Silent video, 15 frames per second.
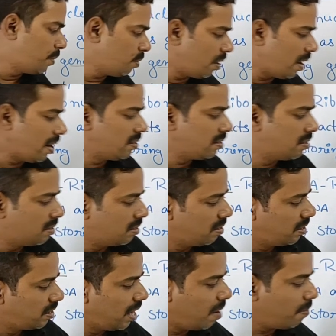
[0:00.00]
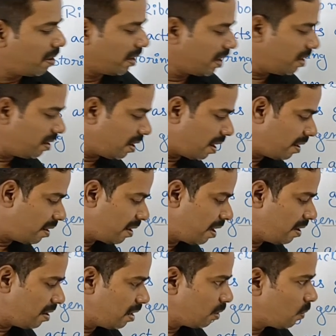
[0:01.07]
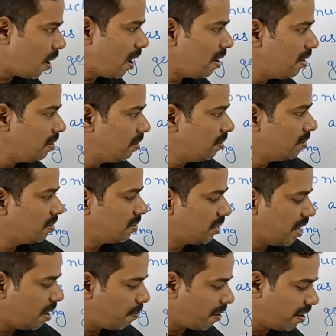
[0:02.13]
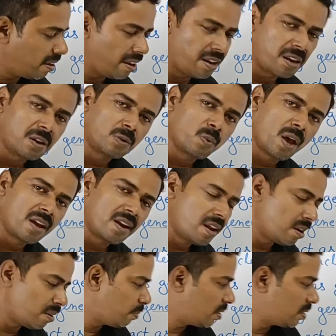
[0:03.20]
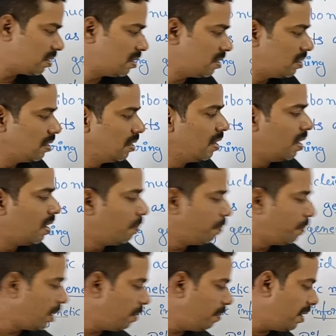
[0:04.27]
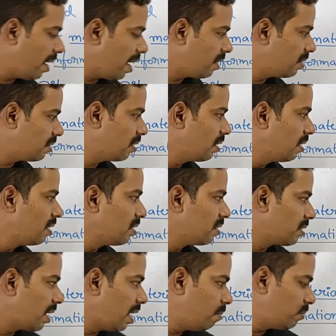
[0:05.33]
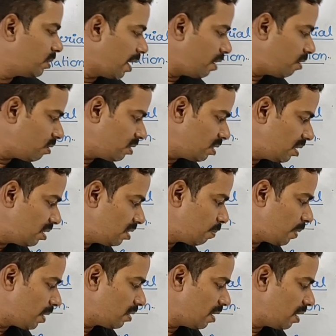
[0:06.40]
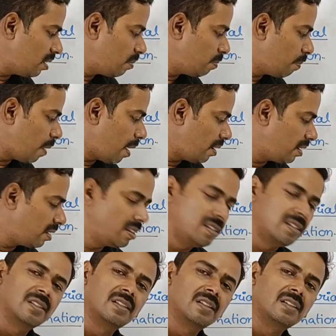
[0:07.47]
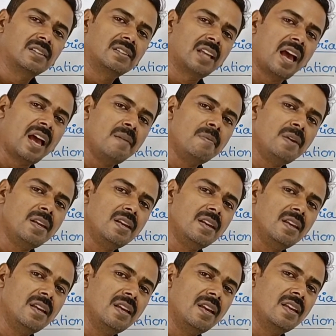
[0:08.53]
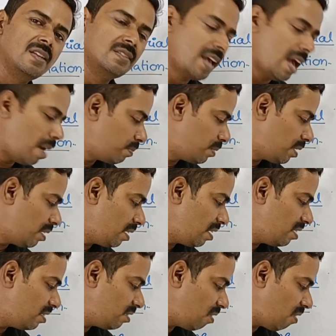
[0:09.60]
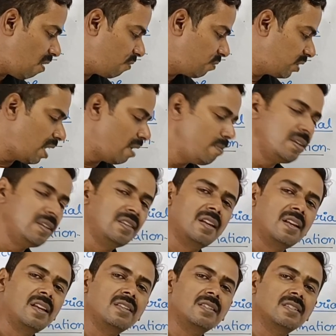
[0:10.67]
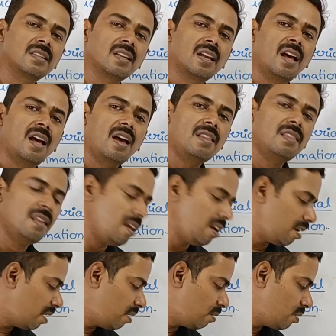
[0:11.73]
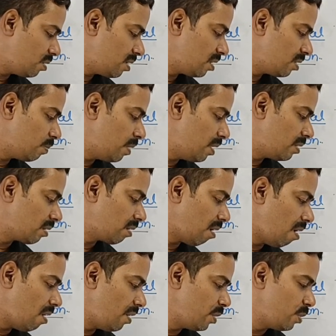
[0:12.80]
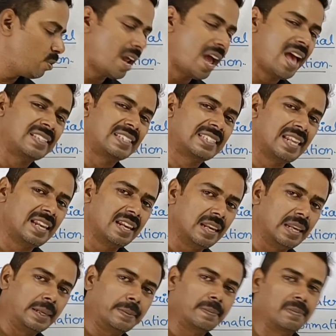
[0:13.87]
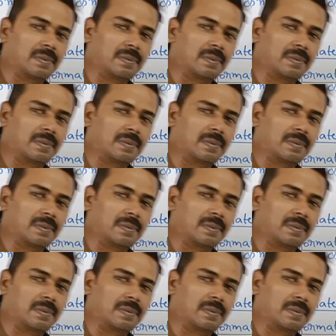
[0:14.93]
Purines, same again, adenine and guanine, same adenine and guanine are present. Pyrimidines, same cytosine is present, but thymine is absent. Instead of thymine, there is another nitrogenous base called uracil.